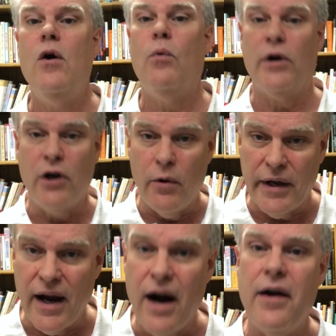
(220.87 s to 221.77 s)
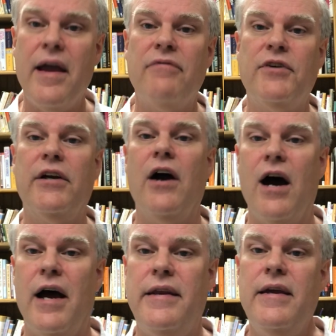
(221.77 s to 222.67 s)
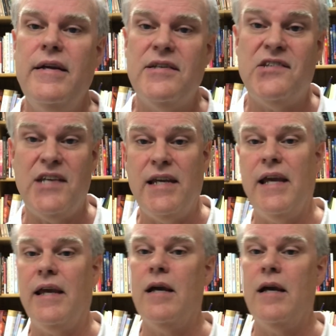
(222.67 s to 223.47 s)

we're going hard after God, seeking